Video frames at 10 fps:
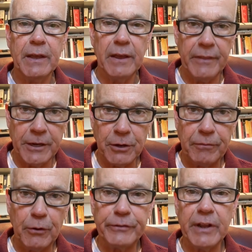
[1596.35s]
and then your
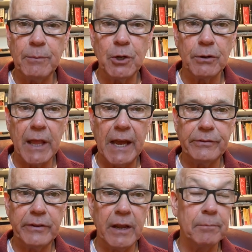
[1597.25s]
first name and your
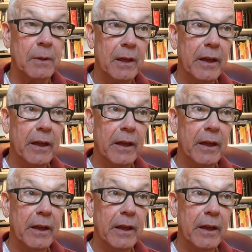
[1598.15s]
last name.